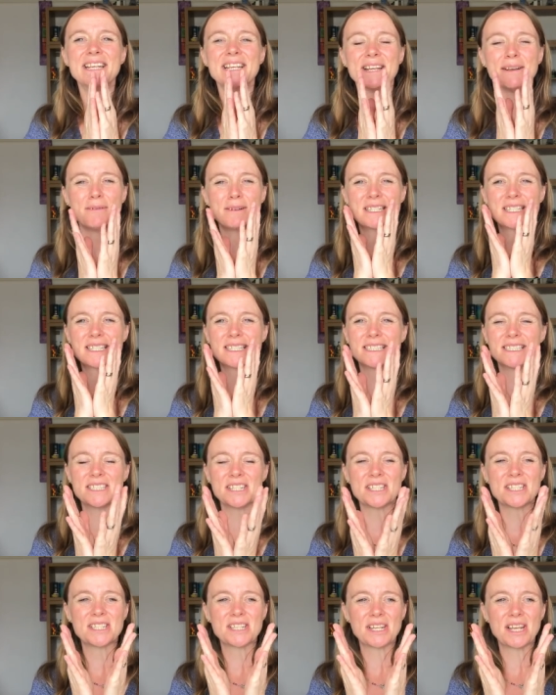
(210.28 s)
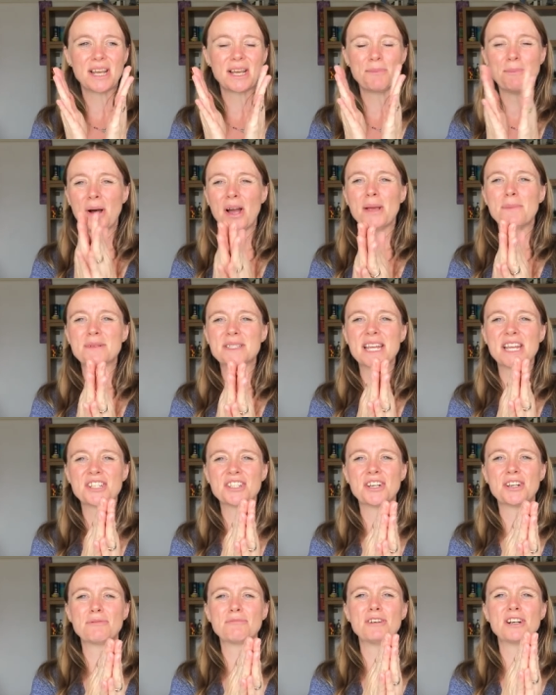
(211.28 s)
it was just my
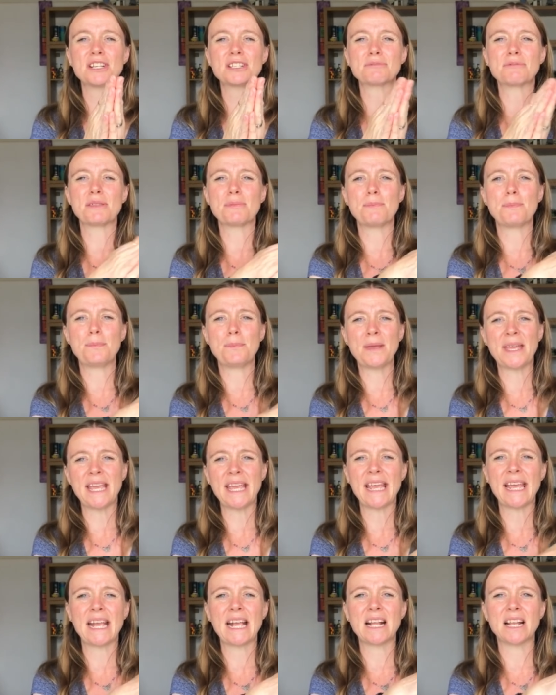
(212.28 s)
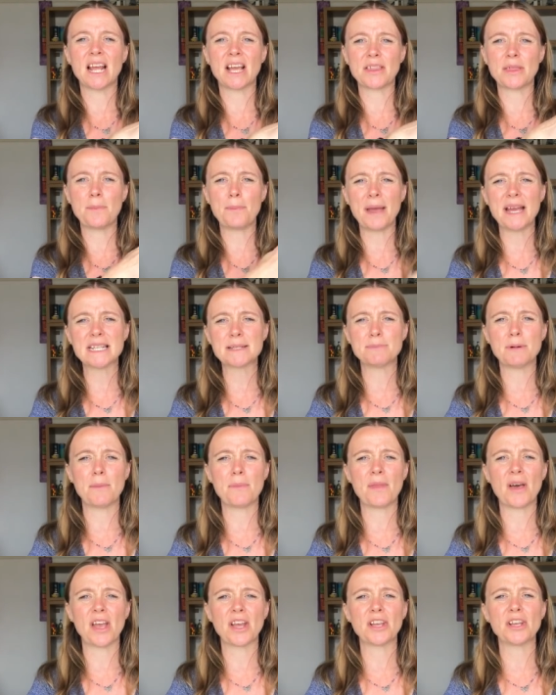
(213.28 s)
obsession was with being like the best
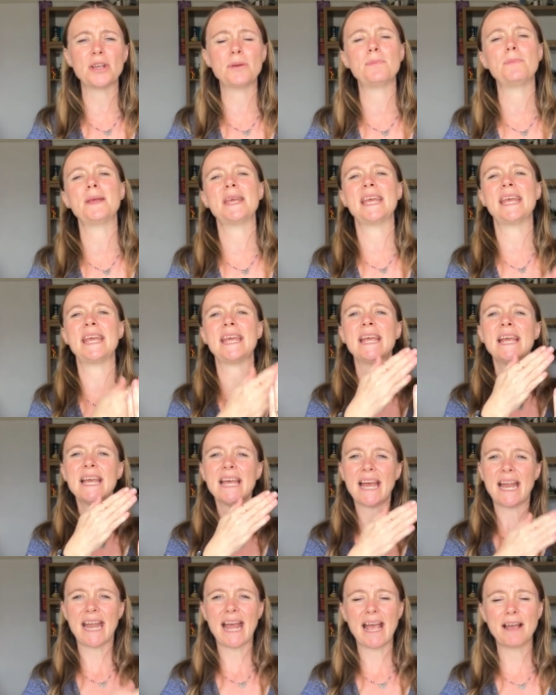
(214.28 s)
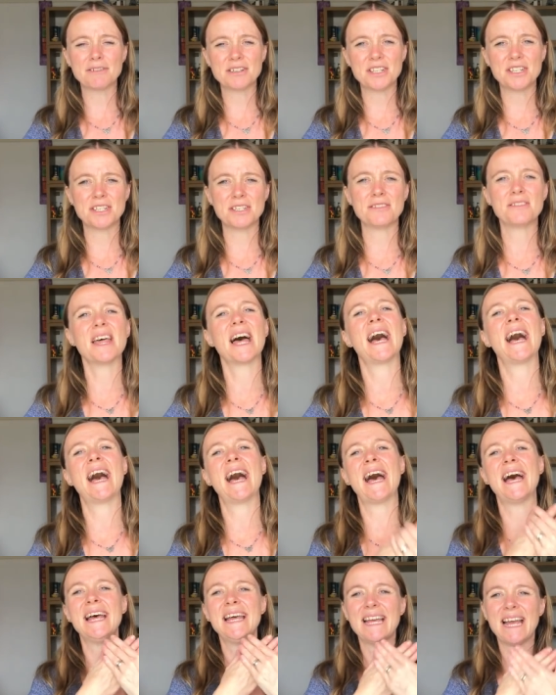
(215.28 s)
mom that I could be and how to do
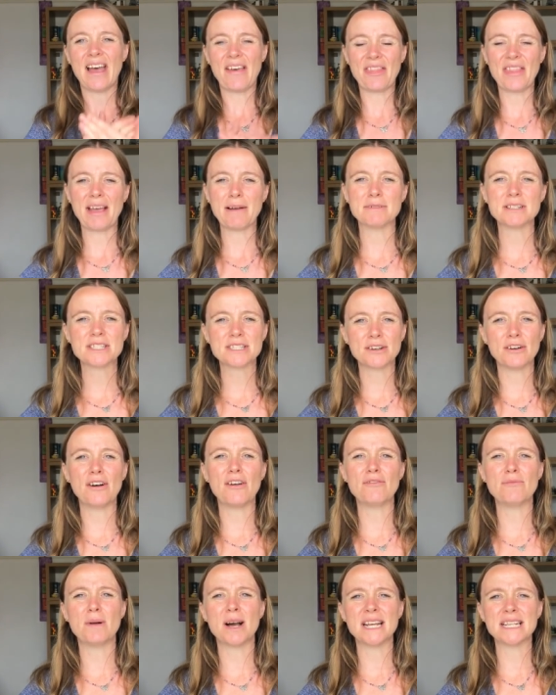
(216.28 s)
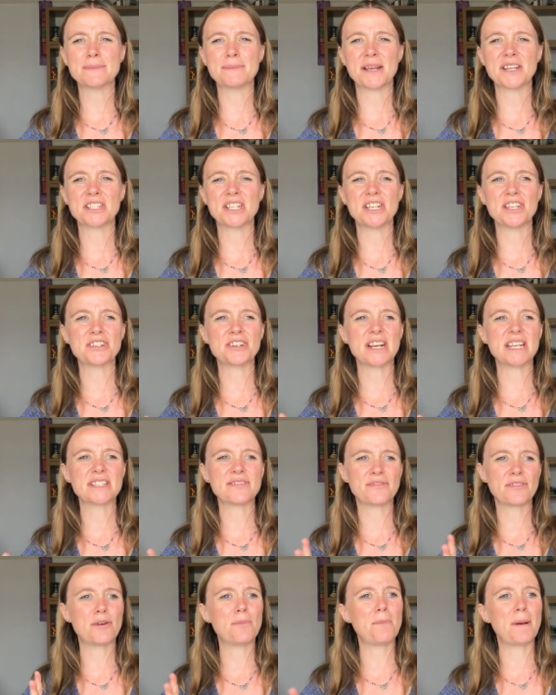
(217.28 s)
that and that was sort of my special
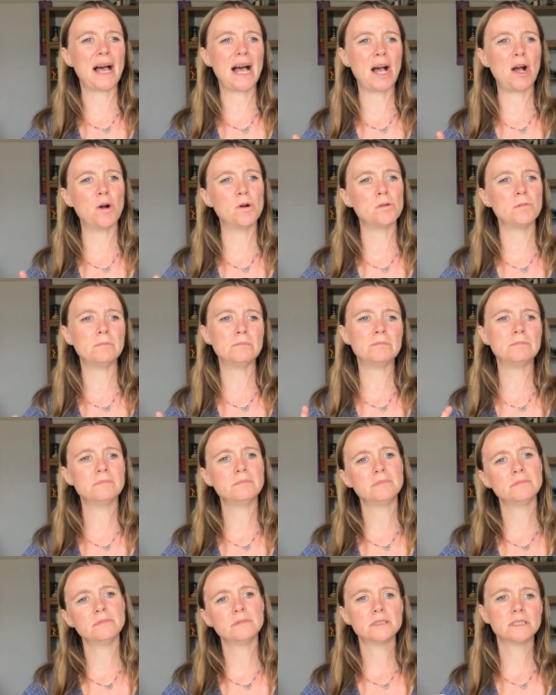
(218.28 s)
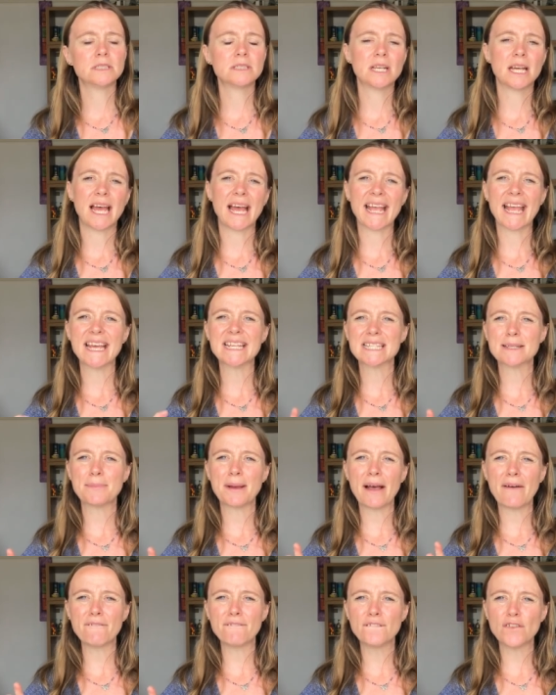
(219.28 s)
interest for about I guess
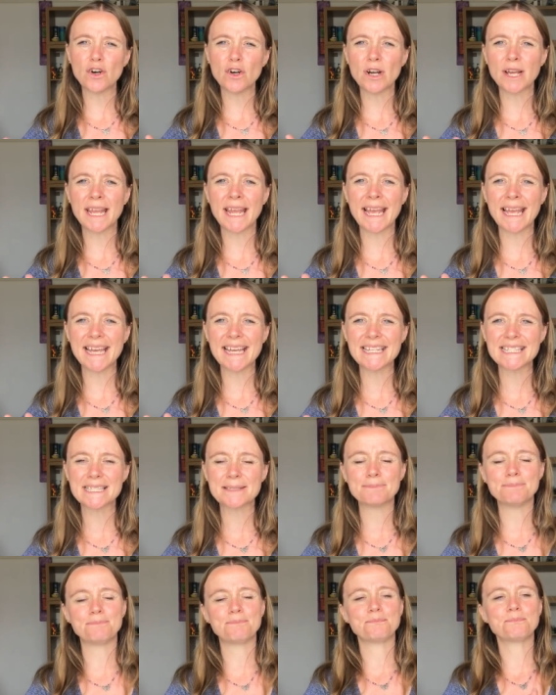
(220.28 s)
about 4 years